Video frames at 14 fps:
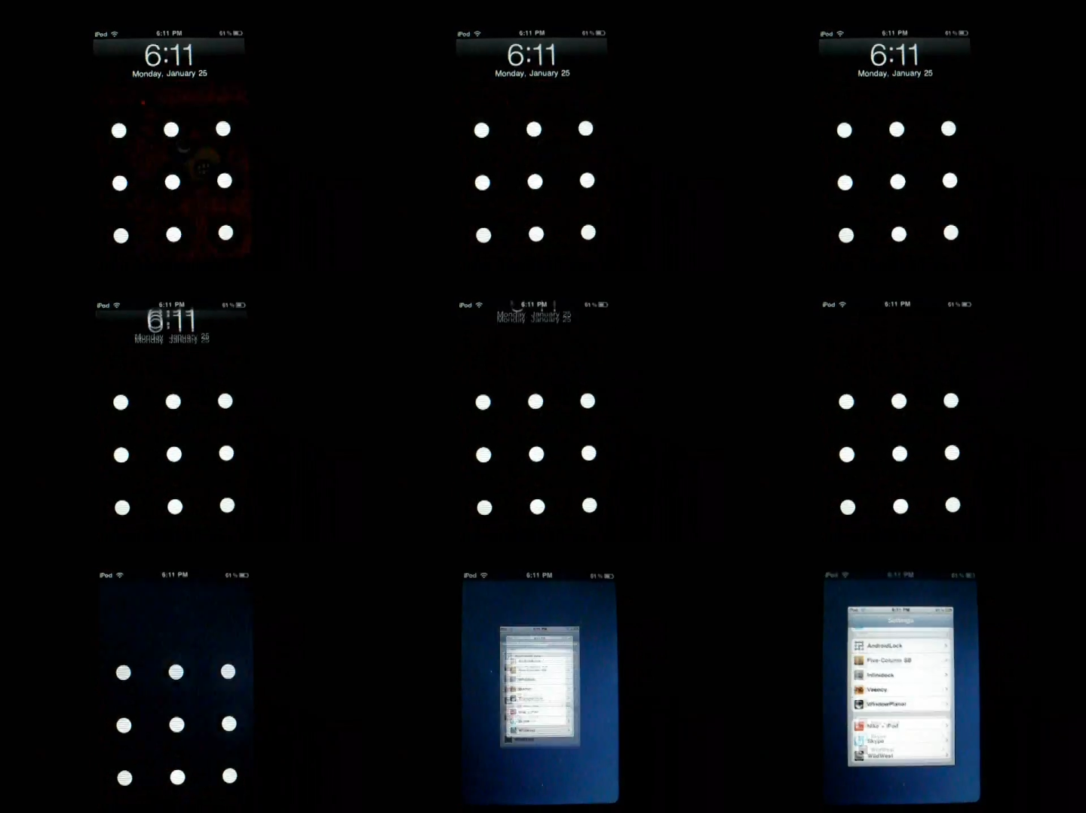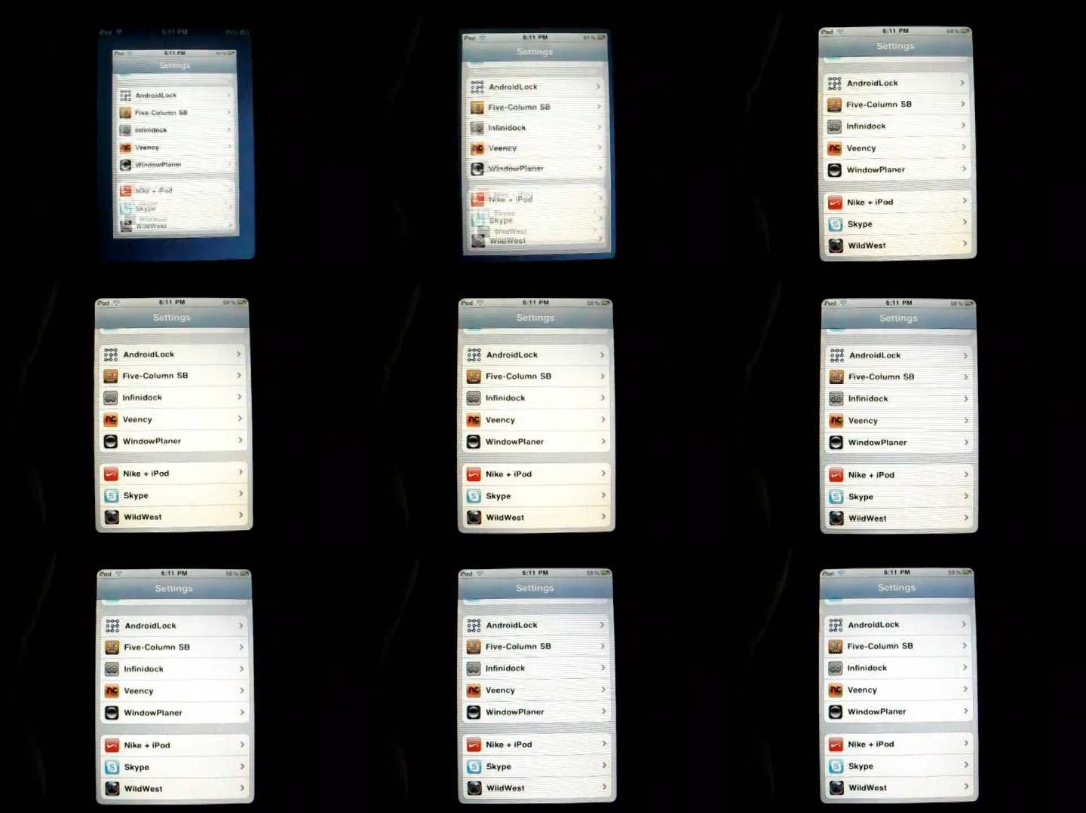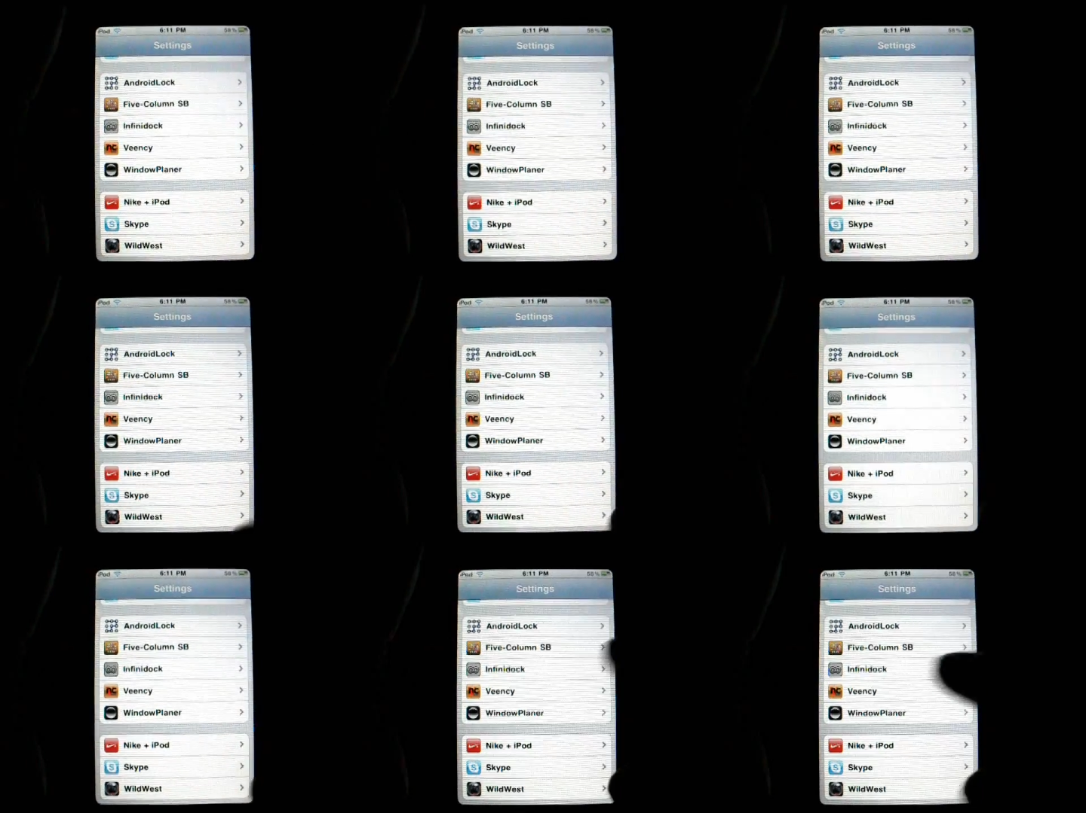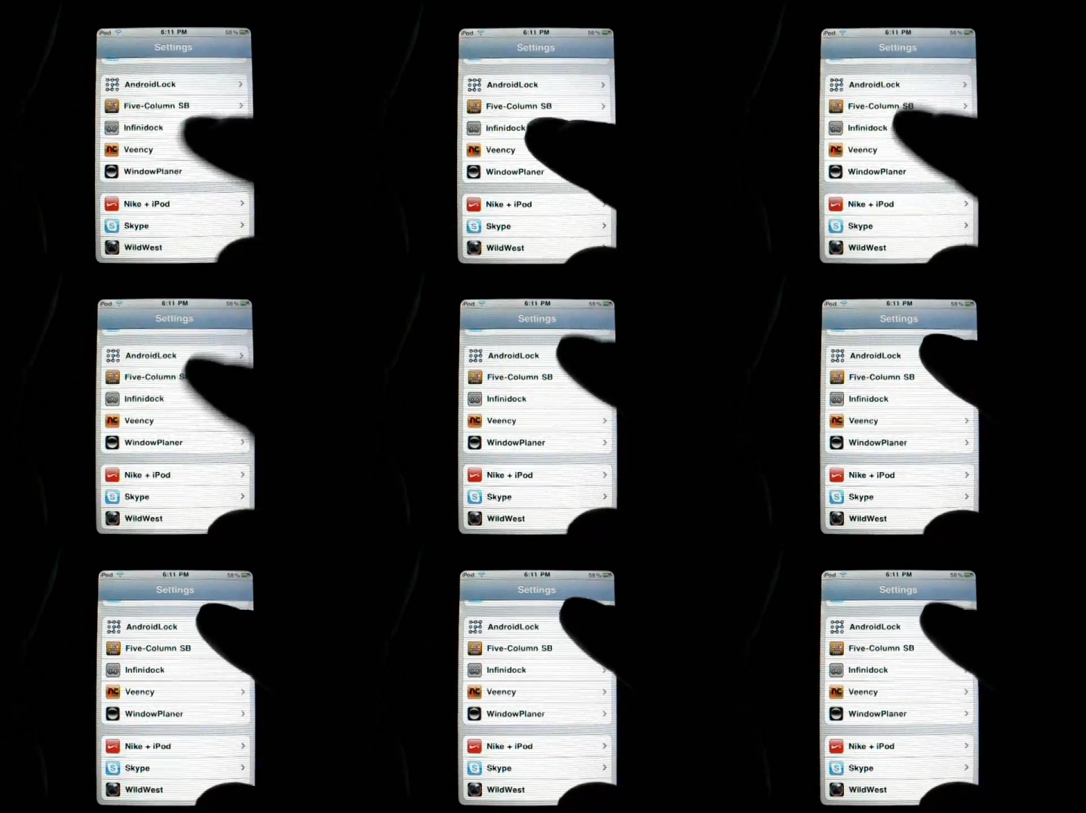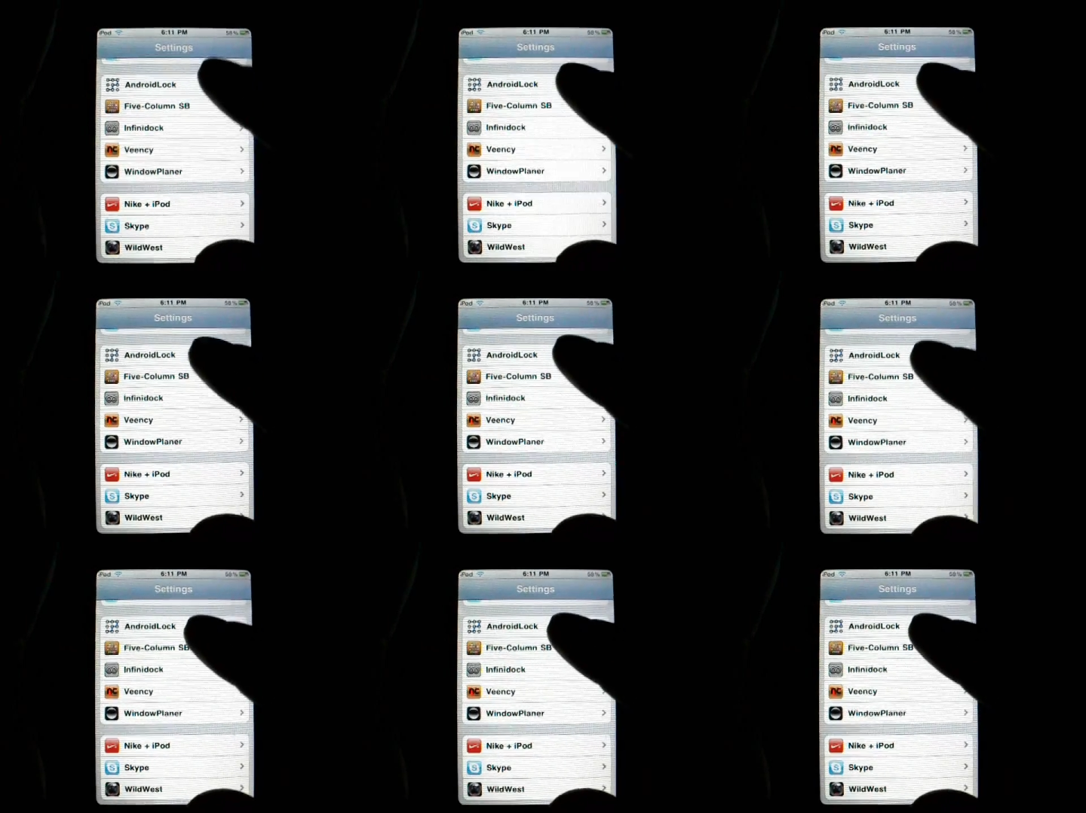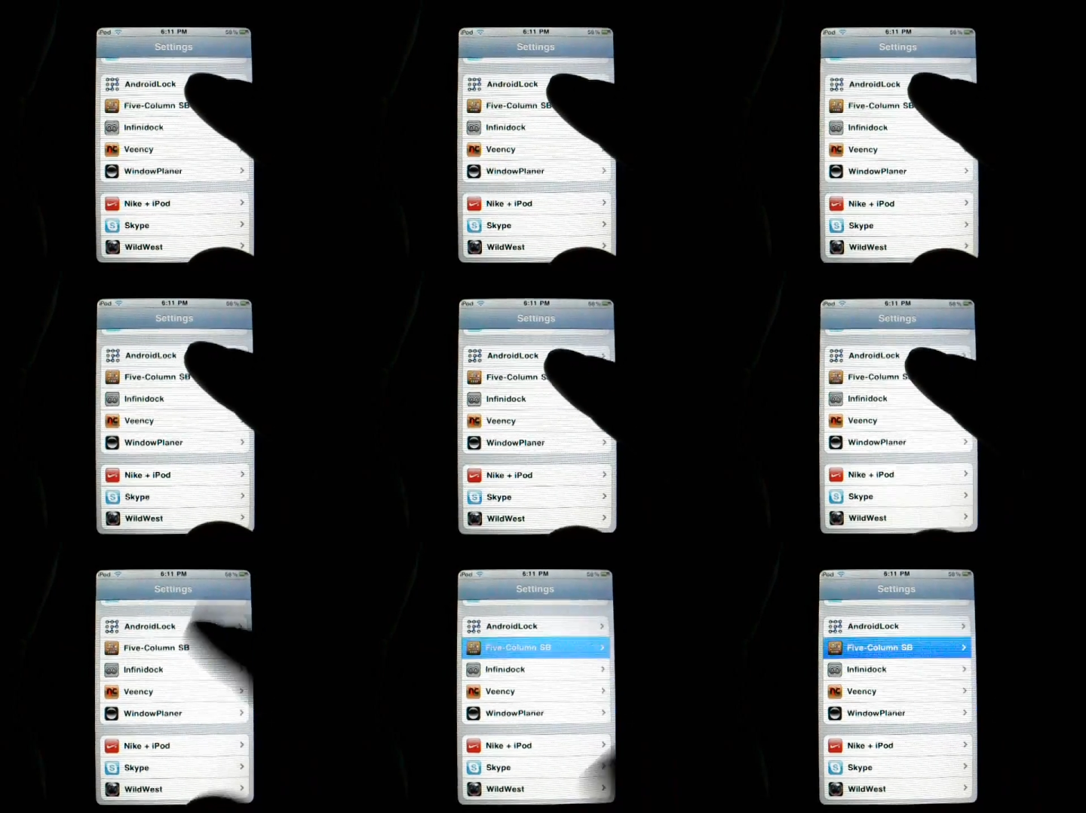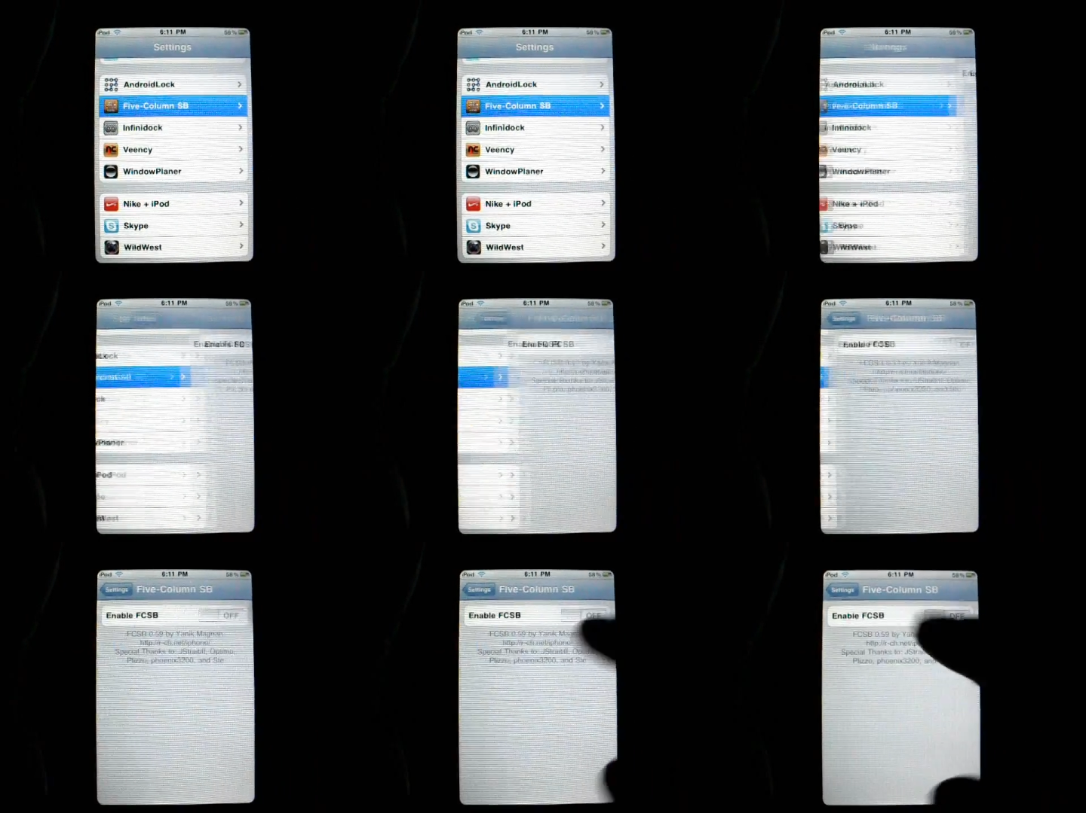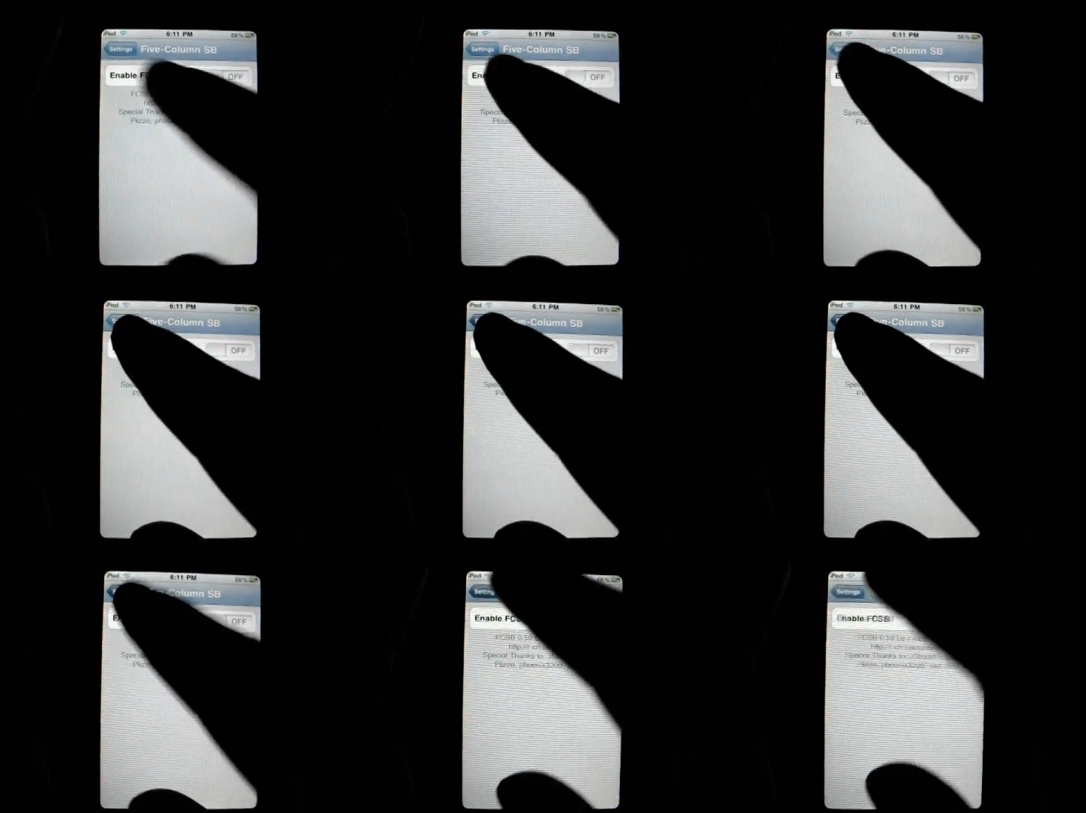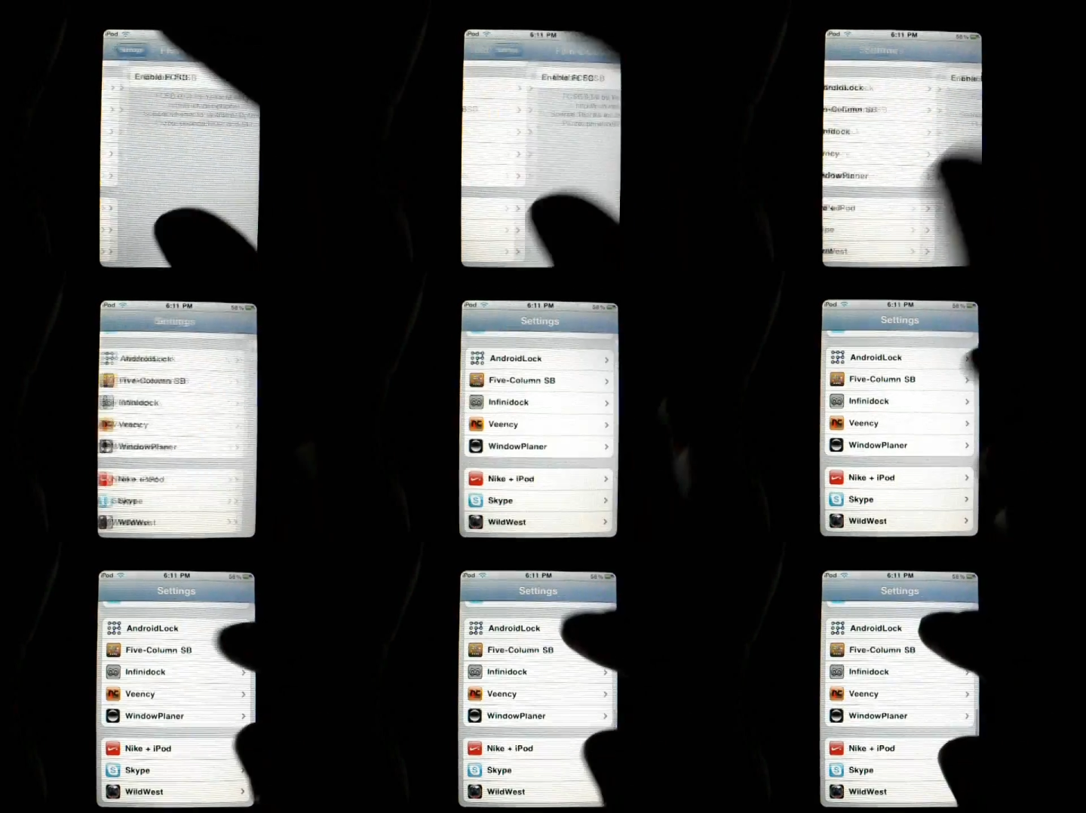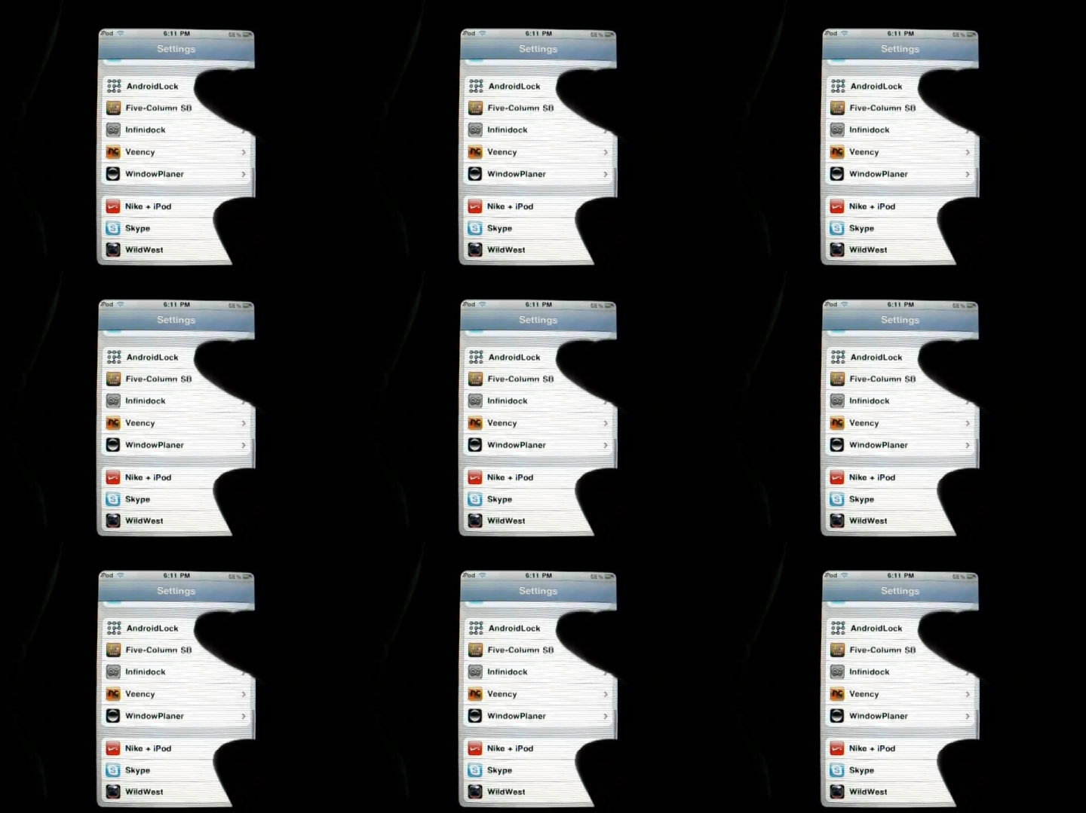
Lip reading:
(no speaker visible)